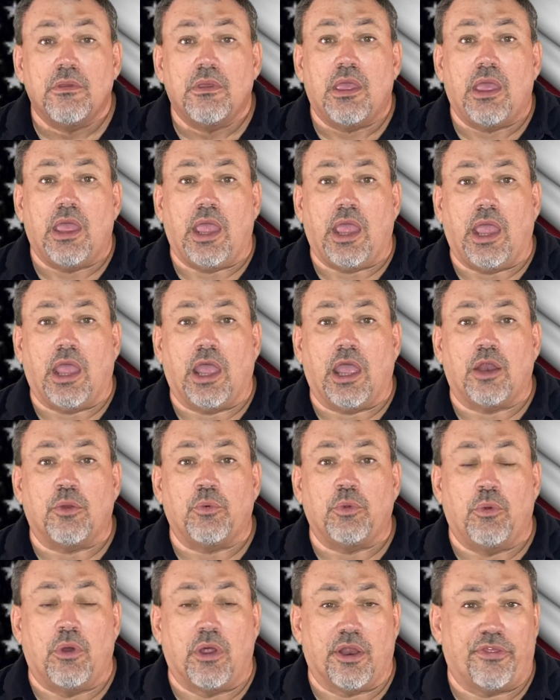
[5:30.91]
And we
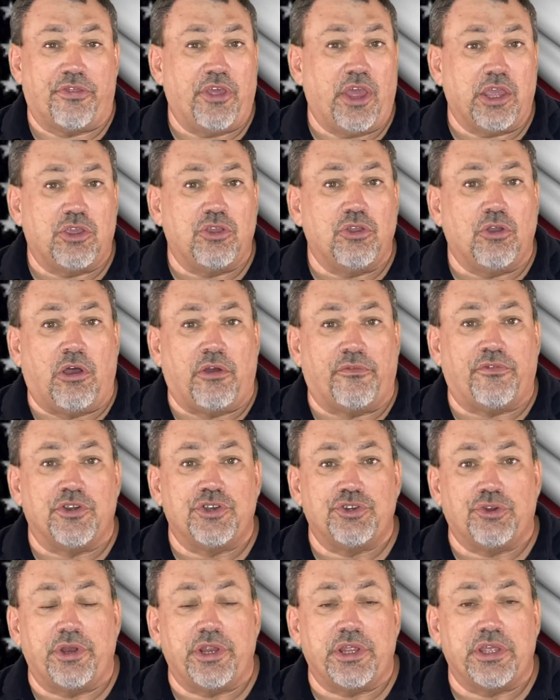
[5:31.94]
want to thank you all for
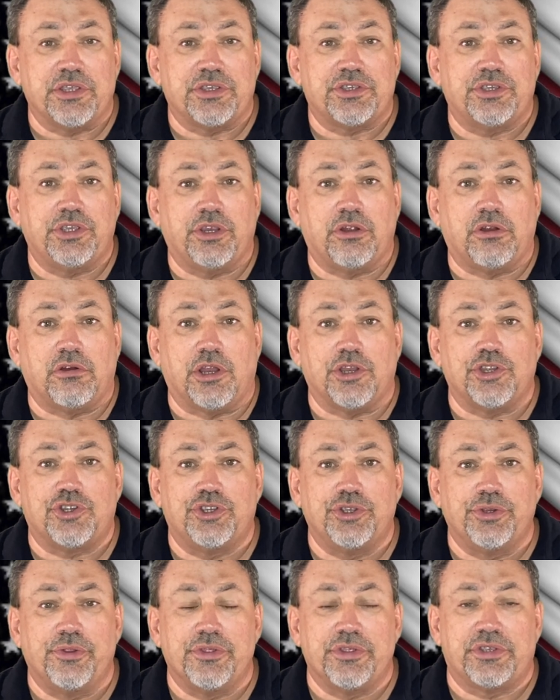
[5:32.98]
joining us here on
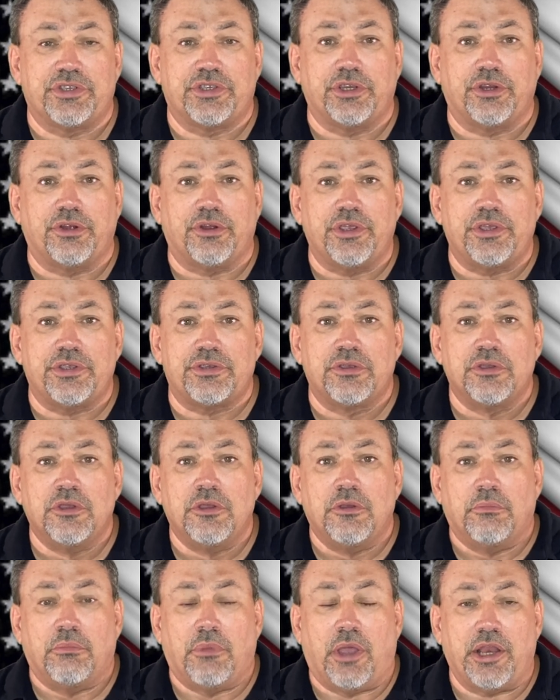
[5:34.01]
Shoot of the Series.
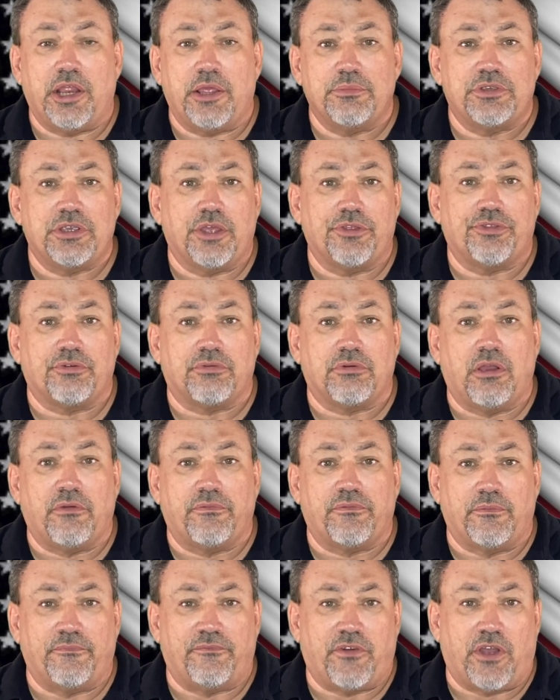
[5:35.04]
My name is Ed Thorell
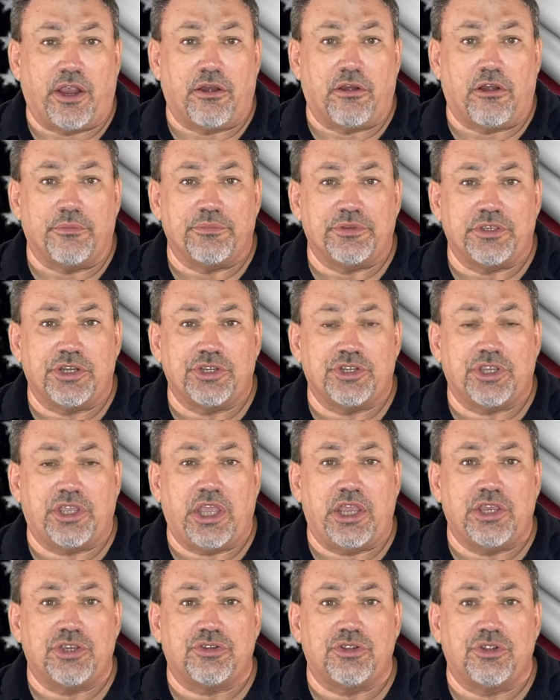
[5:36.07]
from Firearms
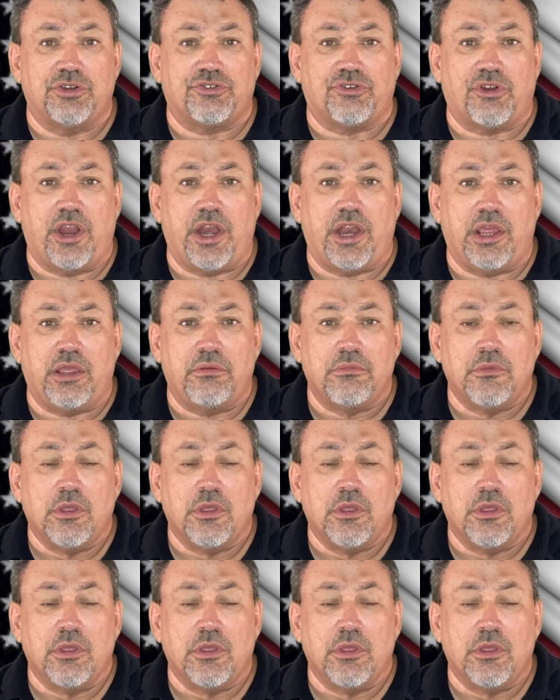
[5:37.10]
Education and Training.